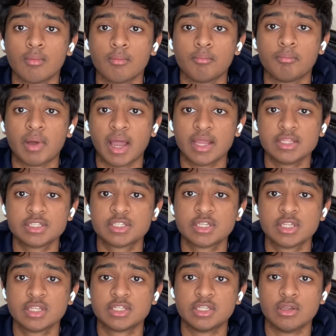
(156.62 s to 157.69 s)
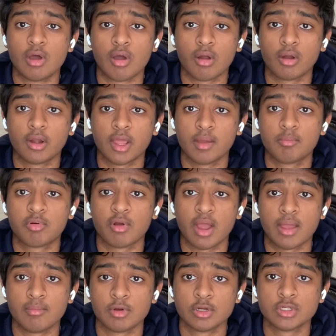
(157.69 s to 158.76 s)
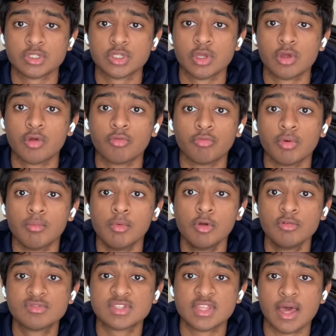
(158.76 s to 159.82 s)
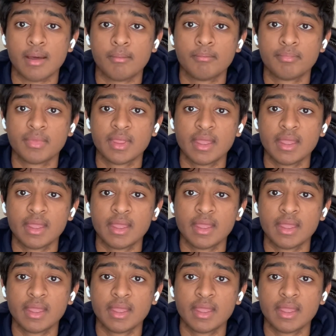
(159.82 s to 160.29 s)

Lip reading: binds to the RNA primers, removes them,